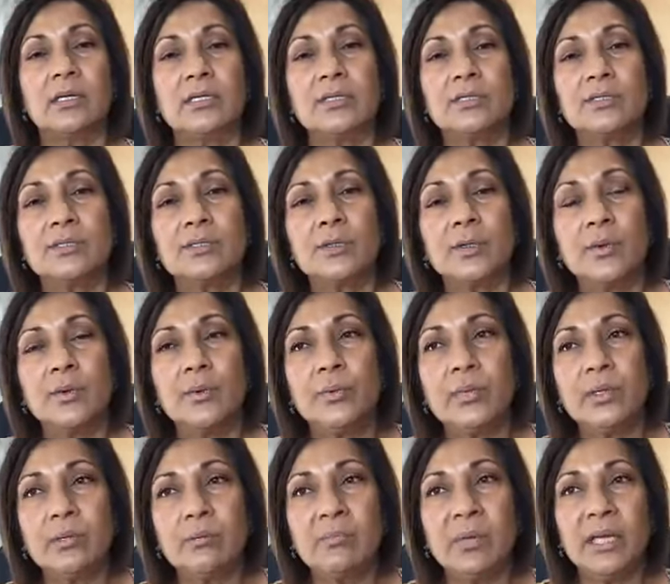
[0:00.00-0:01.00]
So
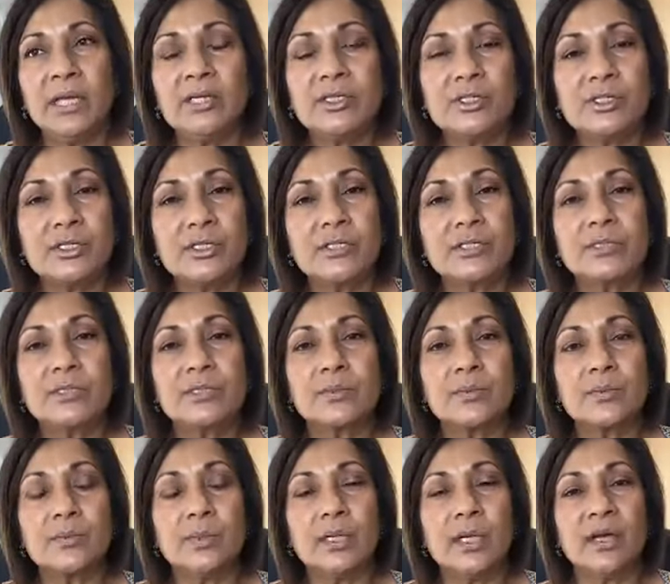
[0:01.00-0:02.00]
with patience,
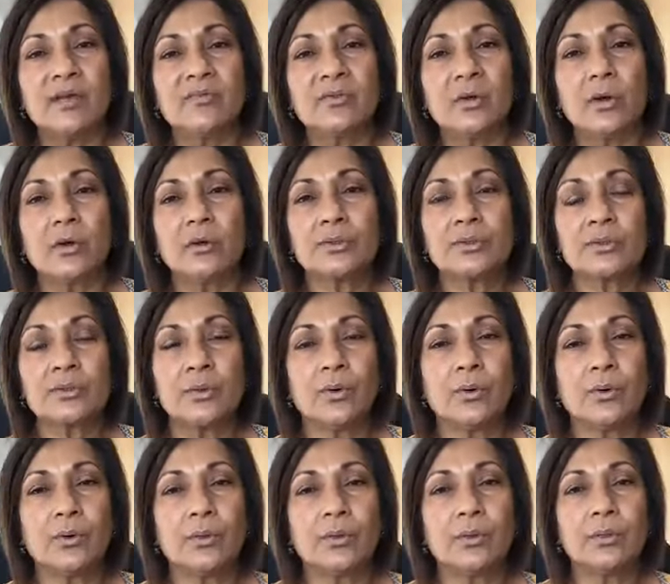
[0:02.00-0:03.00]
we have to also
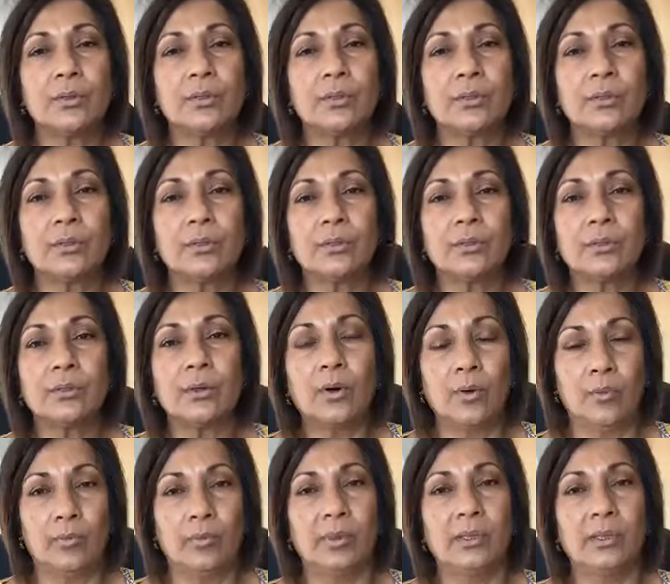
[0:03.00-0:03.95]
hold hope.